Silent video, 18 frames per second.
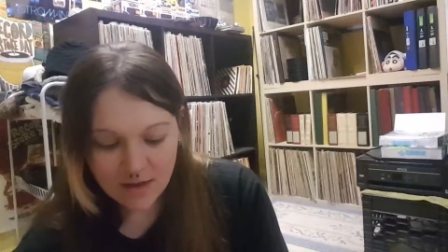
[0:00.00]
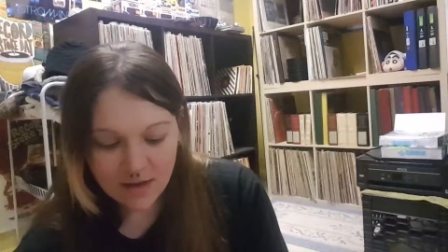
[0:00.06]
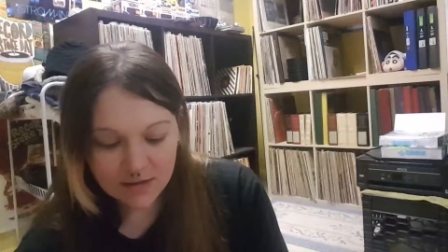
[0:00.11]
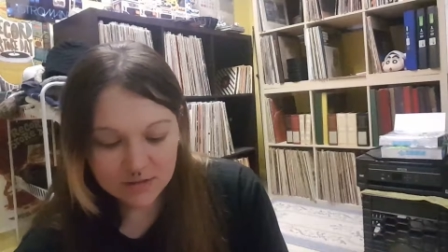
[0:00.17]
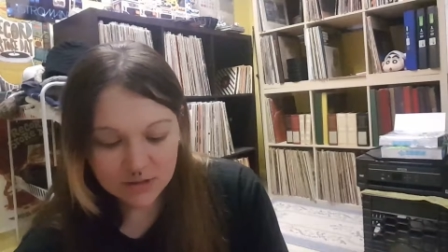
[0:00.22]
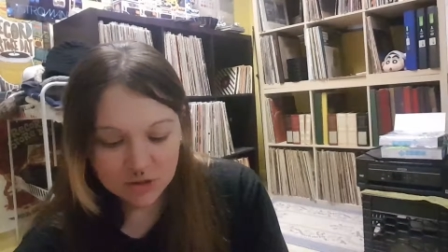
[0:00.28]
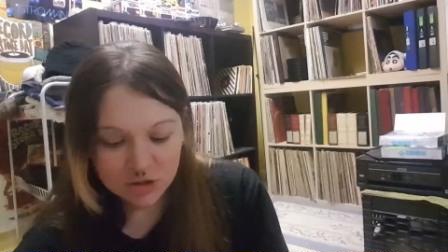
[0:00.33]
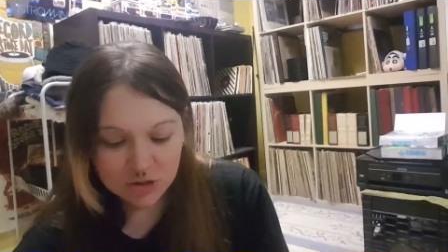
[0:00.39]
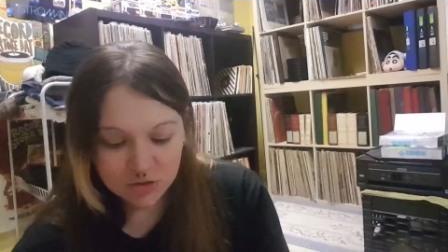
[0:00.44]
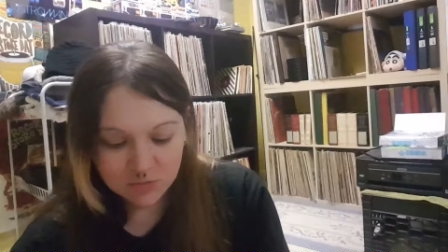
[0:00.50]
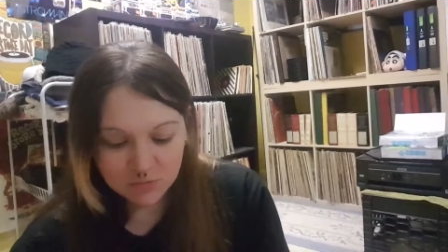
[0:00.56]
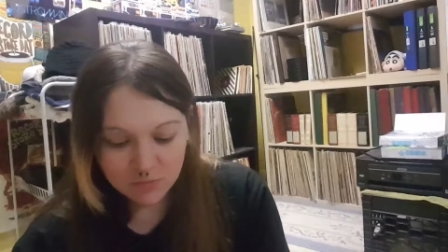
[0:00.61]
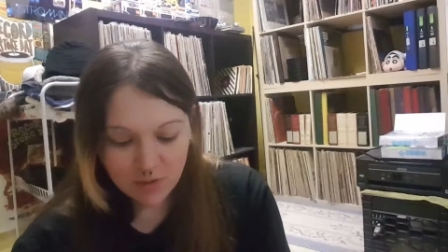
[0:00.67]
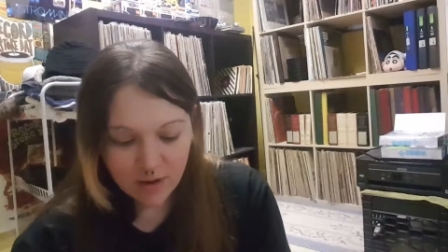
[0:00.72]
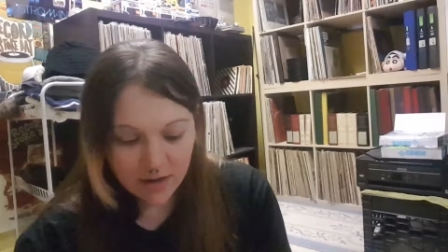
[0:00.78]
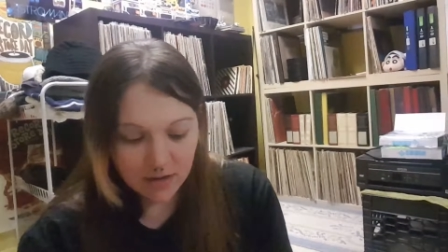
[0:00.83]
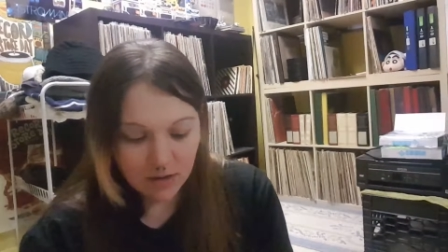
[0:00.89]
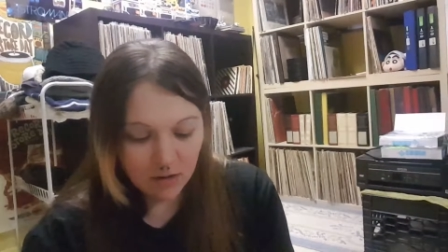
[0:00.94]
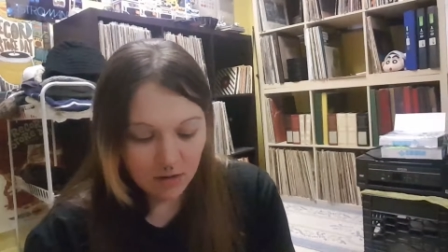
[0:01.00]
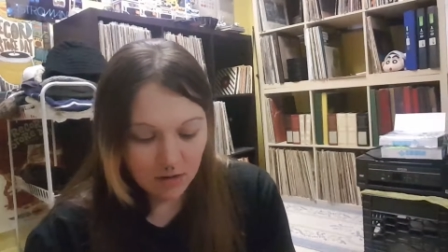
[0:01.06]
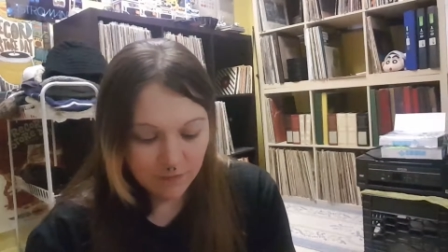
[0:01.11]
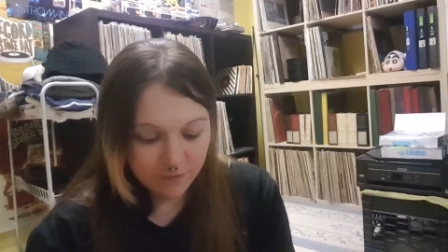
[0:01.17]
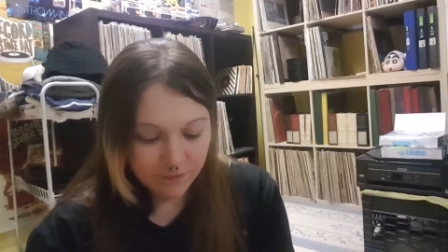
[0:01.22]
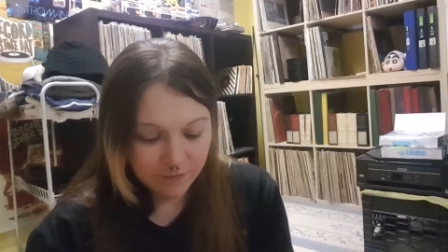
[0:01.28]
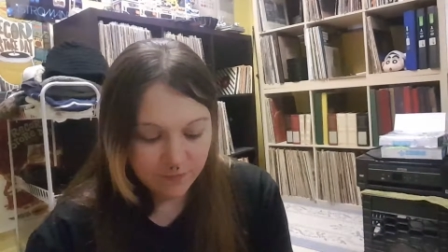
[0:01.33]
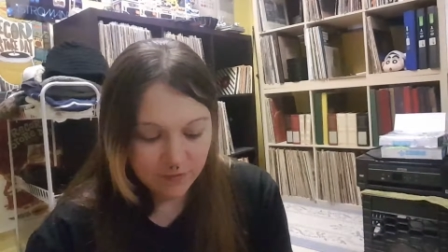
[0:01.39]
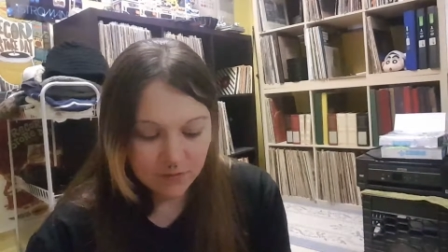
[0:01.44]
as a
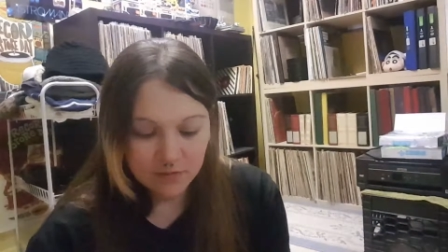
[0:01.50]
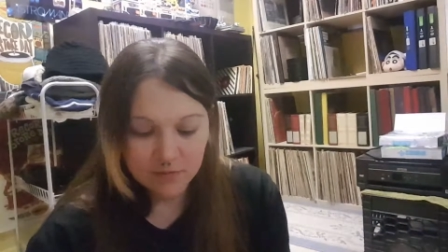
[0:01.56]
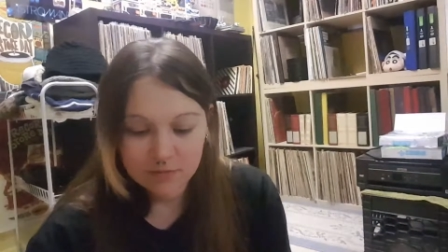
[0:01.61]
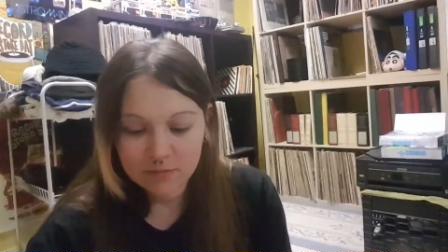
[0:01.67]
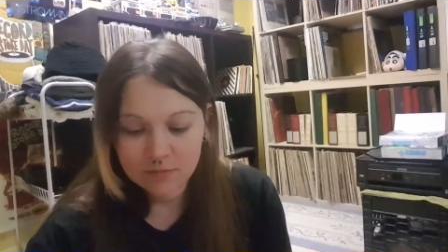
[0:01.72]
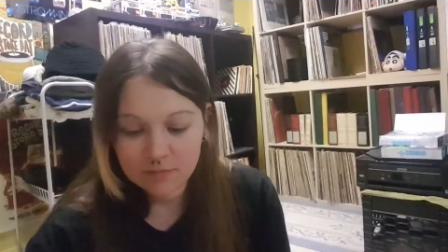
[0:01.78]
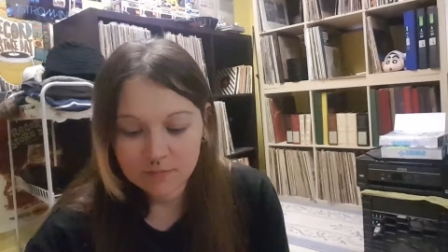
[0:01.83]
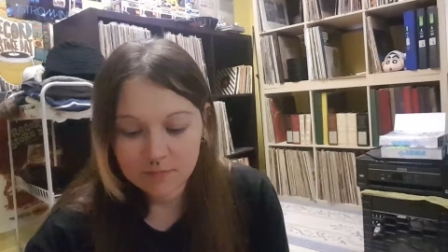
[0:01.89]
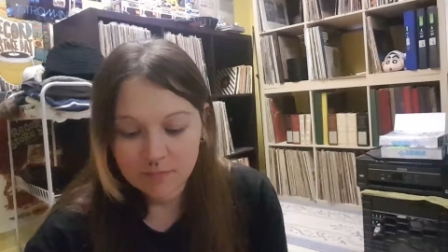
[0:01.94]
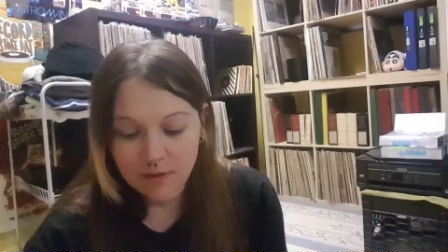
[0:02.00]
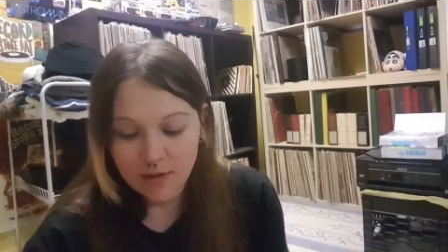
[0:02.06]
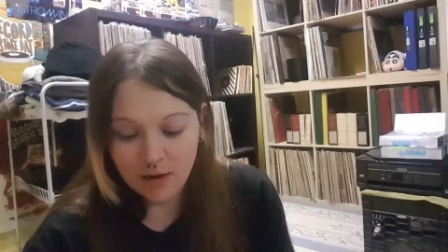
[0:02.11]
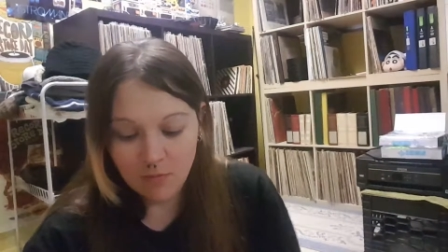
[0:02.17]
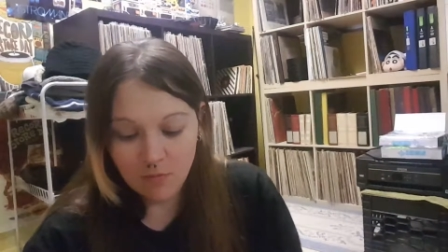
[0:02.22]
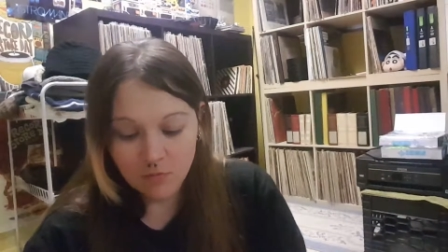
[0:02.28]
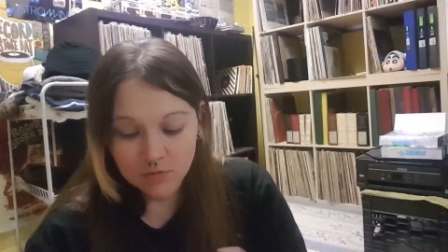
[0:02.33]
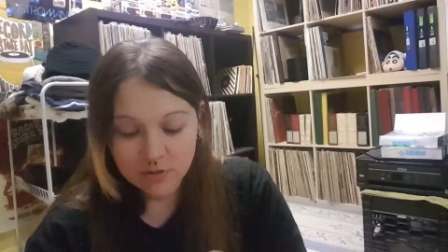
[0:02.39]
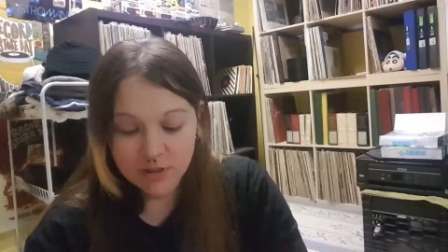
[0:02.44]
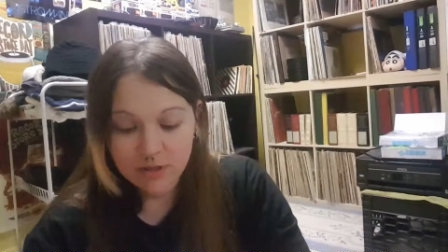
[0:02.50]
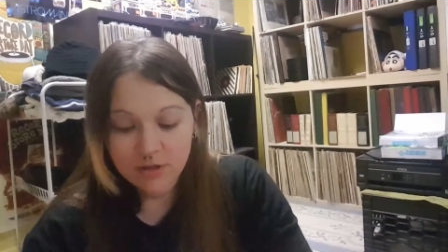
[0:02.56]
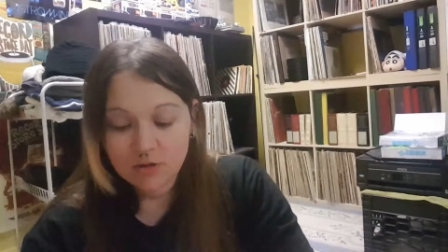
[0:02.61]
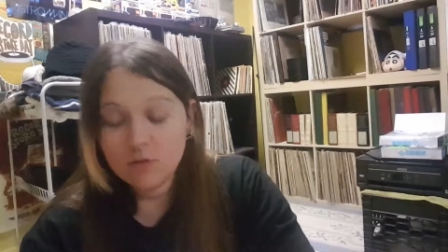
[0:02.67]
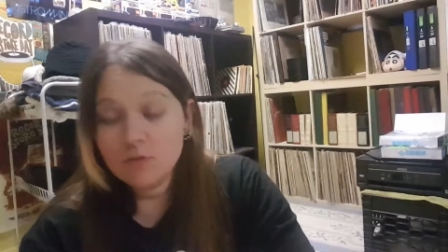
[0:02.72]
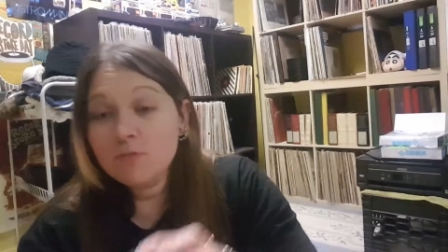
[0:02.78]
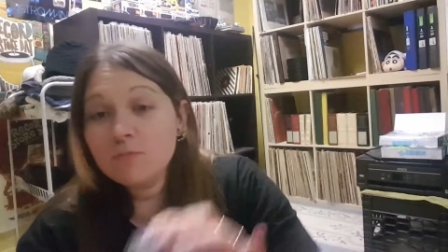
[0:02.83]
trade-off. And I won't tell you